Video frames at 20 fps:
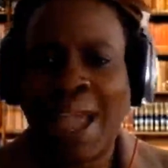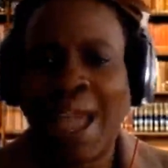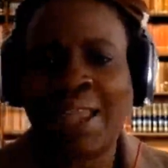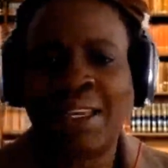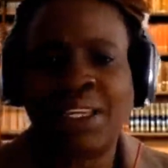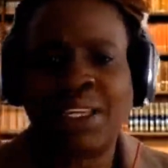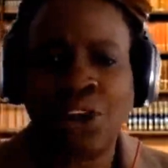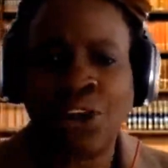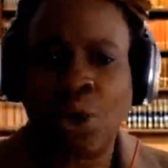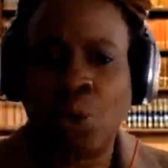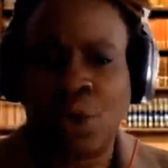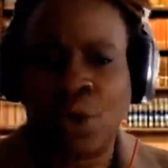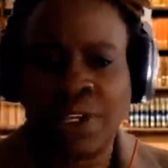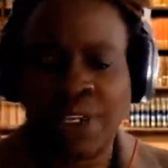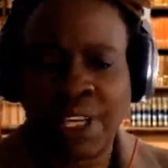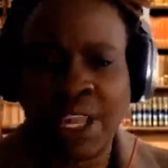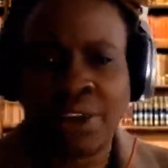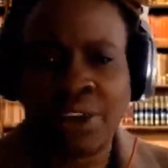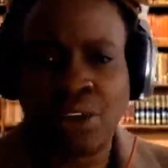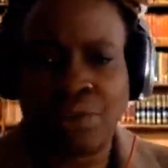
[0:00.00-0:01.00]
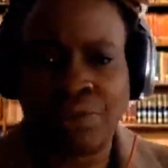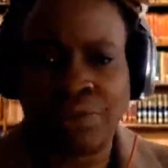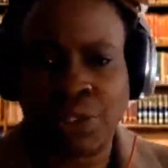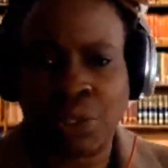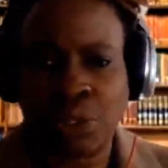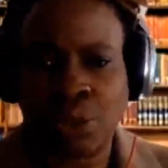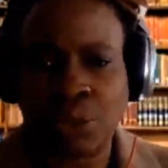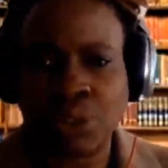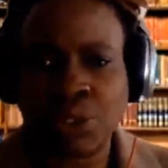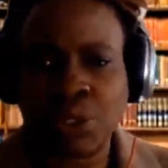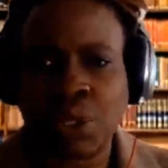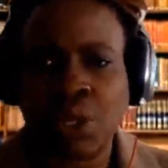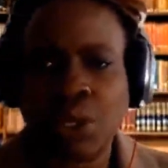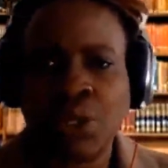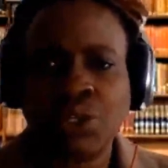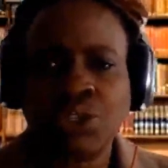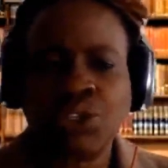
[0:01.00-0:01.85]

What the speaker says: I did not want any of those,